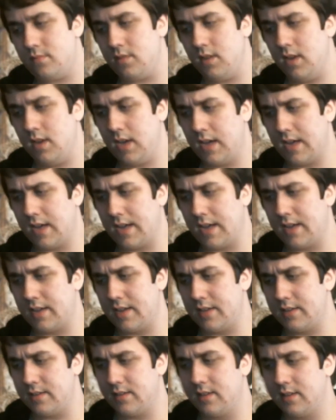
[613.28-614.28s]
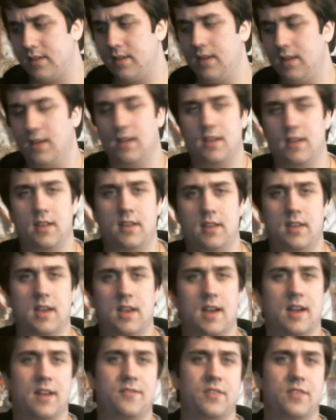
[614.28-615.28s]
and yeah,
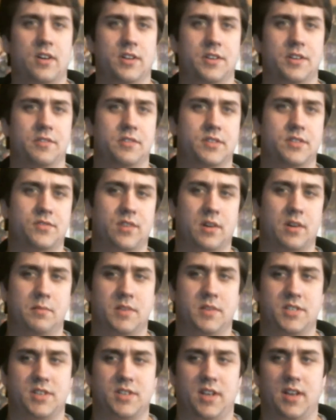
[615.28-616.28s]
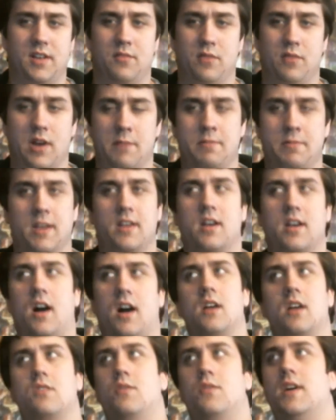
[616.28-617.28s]
I felt it was very much needed. When I played
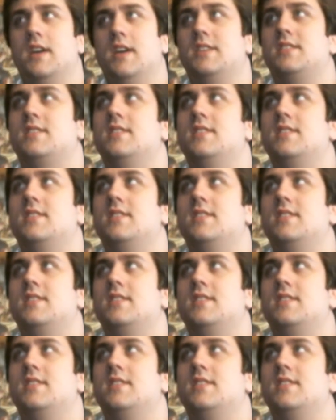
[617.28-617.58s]
Conquest,